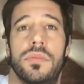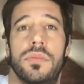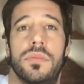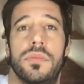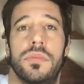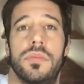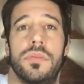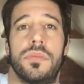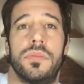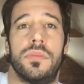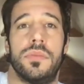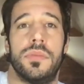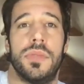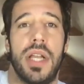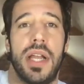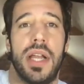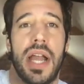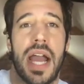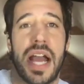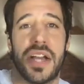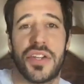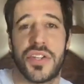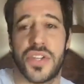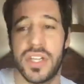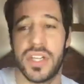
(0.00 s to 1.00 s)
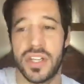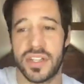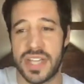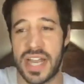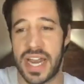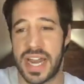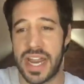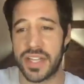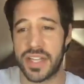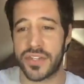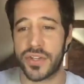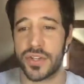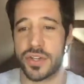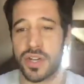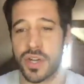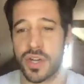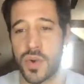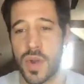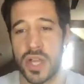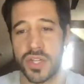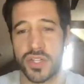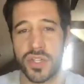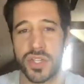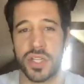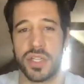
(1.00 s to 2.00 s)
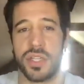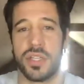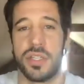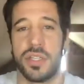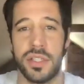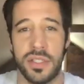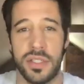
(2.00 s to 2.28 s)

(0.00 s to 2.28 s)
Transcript: Awesome. I have a couple. answer your question?